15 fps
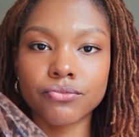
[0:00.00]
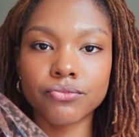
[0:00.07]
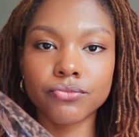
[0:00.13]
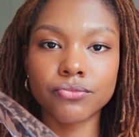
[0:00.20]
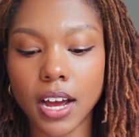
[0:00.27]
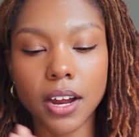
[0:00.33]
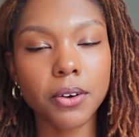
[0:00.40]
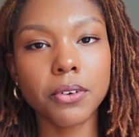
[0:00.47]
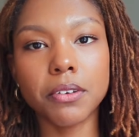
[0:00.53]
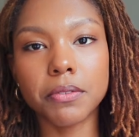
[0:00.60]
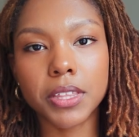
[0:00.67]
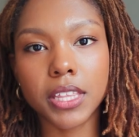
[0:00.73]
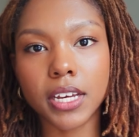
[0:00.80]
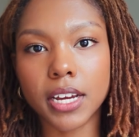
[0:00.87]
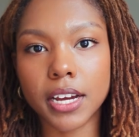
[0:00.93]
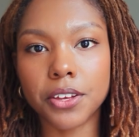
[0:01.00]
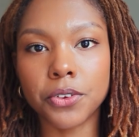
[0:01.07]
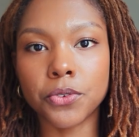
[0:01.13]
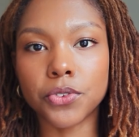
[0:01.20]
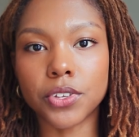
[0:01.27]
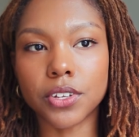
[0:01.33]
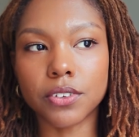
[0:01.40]
I don't even think I
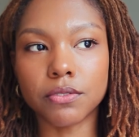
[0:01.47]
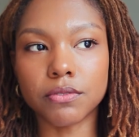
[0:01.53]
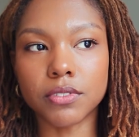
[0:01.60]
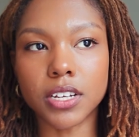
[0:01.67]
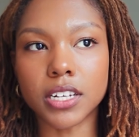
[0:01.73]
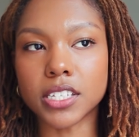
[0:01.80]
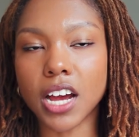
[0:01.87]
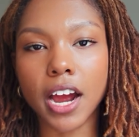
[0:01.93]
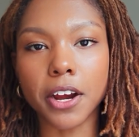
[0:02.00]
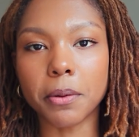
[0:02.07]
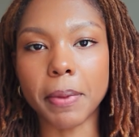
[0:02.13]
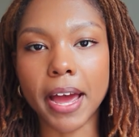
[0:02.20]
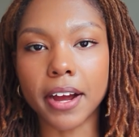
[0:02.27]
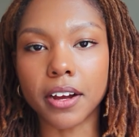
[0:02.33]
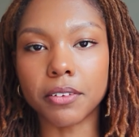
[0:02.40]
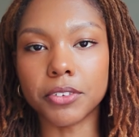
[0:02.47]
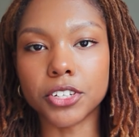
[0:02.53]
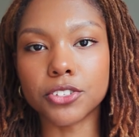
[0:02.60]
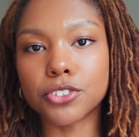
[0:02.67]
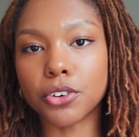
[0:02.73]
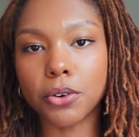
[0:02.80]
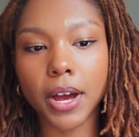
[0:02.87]
used an entire pack of it.
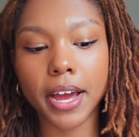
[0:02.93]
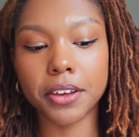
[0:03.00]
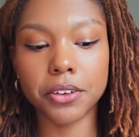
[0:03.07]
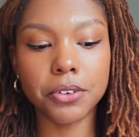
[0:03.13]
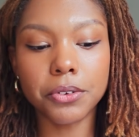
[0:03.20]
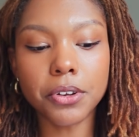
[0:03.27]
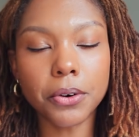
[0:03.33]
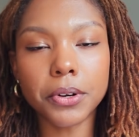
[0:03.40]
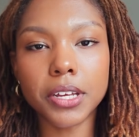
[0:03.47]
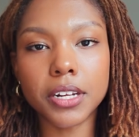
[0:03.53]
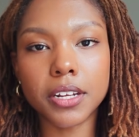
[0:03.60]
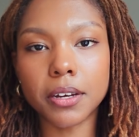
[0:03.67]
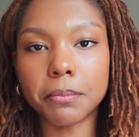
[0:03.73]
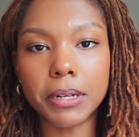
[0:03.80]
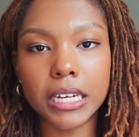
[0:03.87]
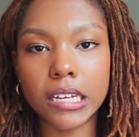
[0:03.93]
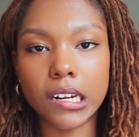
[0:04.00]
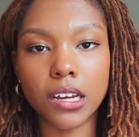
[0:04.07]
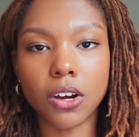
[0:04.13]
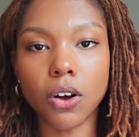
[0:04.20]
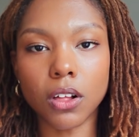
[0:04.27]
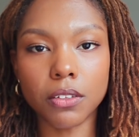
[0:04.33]
So you don't end up needing
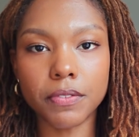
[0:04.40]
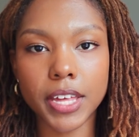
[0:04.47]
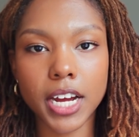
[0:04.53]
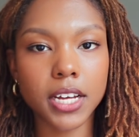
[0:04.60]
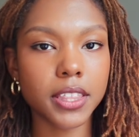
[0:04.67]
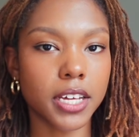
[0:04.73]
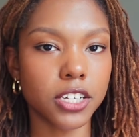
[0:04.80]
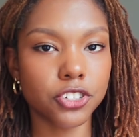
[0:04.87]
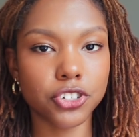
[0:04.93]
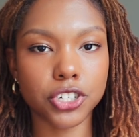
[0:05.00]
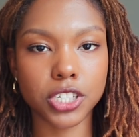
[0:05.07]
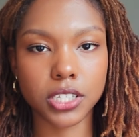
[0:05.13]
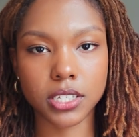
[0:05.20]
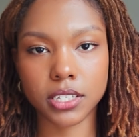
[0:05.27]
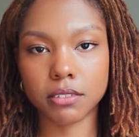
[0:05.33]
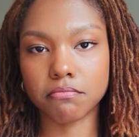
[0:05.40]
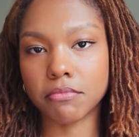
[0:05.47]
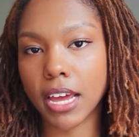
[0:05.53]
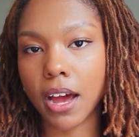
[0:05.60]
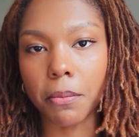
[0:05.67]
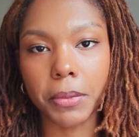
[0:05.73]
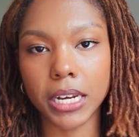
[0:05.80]
all of that. That's just
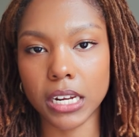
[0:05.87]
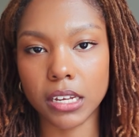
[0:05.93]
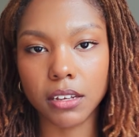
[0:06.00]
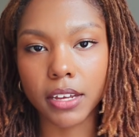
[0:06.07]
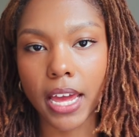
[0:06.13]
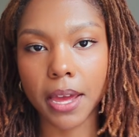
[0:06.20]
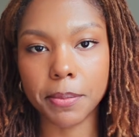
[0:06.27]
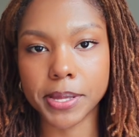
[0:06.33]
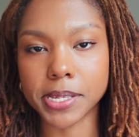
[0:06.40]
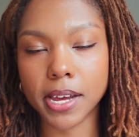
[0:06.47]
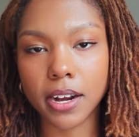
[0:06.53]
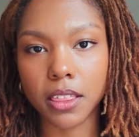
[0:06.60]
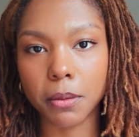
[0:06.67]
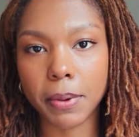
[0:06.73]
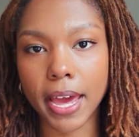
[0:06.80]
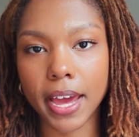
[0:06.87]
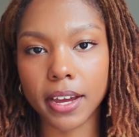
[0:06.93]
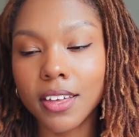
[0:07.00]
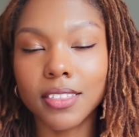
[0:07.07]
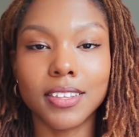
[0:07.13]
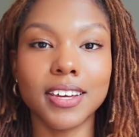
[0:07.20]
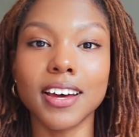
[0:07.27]
how many came inside of the pack.
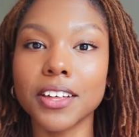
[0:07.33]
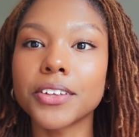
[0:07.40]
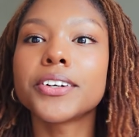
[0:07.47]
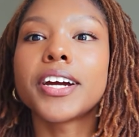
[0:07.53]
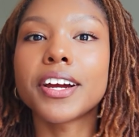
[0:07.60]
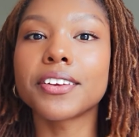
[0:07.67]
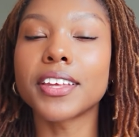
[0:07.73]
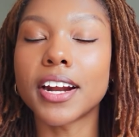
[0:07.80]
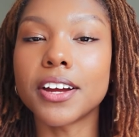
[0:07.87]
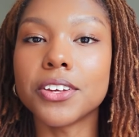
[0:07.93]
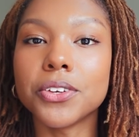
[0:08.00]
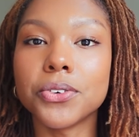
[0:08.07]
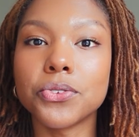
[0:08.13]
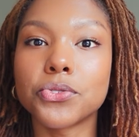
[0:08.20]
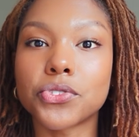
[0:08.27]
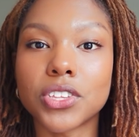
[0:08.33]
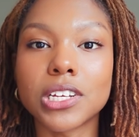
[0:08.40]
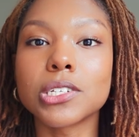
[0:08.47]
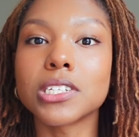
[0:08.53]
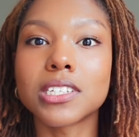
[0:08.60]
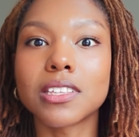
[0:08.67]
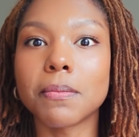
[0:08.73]
The other hair that I used, this
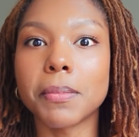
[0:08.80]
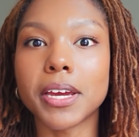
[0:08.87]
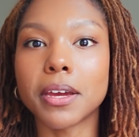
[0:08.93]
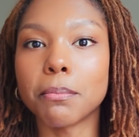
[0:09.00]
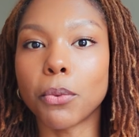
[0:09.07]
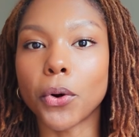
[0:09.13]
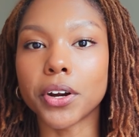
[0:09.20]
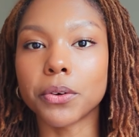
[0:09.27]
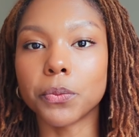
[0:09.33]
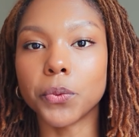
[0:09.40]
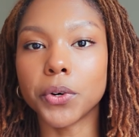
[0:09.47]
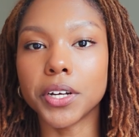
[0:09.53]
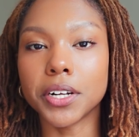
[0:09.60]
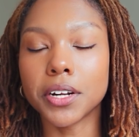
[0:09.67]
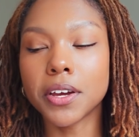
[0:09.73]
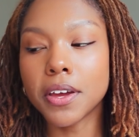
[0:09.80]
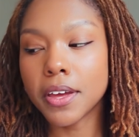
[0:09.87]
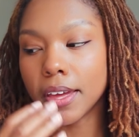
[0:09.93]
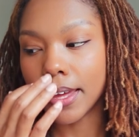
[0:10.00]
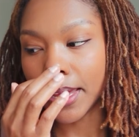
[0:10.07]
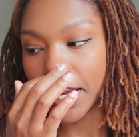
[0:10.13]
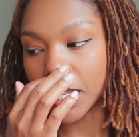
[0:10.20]
is the big important one,
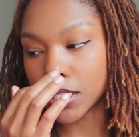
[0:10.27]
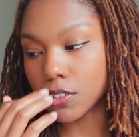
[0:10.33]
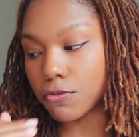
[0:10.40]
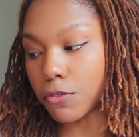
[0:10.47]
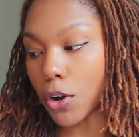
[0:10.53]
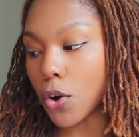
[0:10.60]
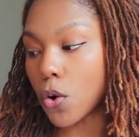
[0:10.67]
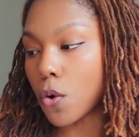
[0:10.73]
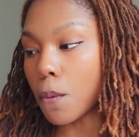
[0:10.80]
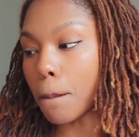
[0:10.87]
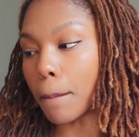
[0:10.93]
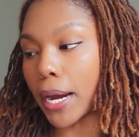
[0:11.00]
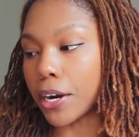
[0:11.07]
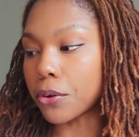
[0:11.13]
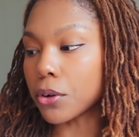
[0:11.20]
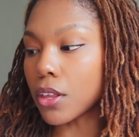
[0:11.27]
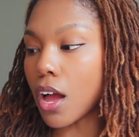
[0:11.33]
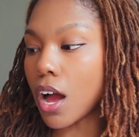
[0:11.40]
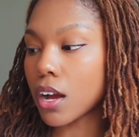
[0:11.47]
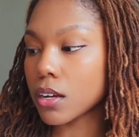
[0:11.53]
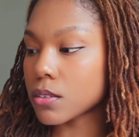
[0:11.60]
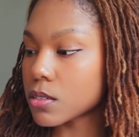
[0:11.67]
is faux micro
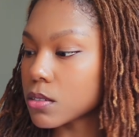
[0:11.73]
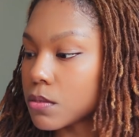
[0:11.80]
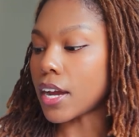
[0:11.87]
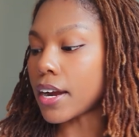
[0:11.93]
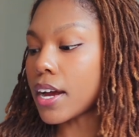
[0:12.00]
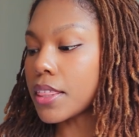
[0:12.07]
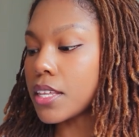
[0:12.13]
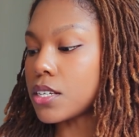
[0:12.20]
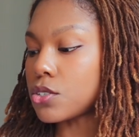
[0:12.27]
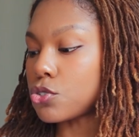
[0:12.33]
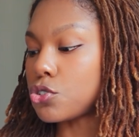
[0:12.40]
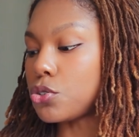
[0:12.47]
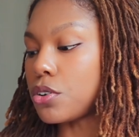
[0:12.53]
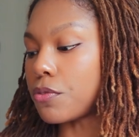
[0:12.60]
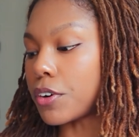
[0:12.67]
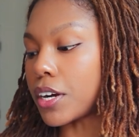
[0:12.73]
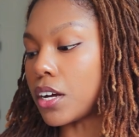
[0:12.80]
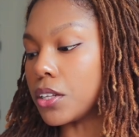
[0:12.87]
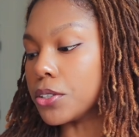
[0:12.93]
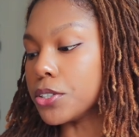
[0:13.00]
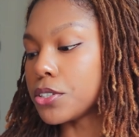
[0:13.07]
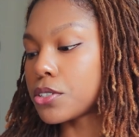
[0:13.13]
locks. I got these in 2 different
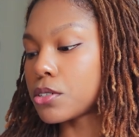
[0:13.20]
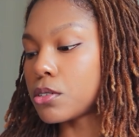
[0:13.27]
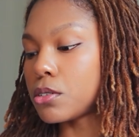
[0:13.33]
colors.